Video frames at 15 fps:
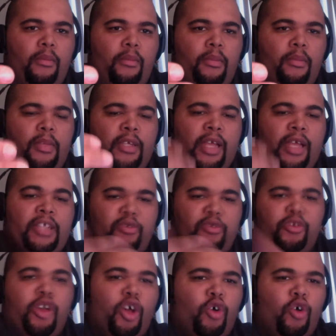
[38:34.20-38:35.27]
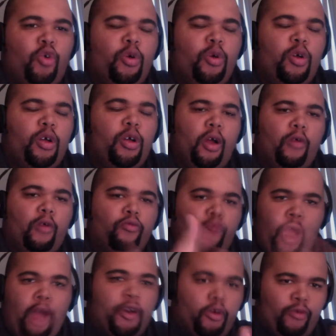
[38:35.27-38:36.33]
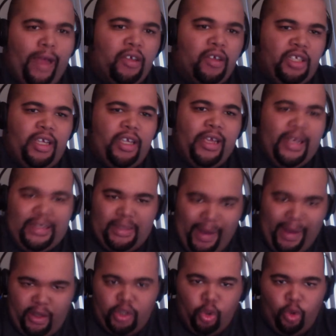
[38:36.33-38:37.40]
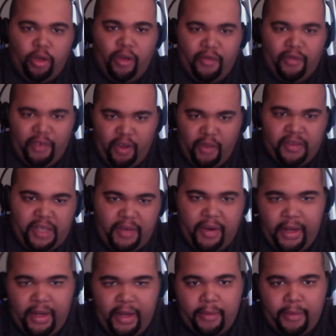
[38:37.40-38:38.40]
yes or no, Ronda Rousey is the Michael Jordan of the UFC right now?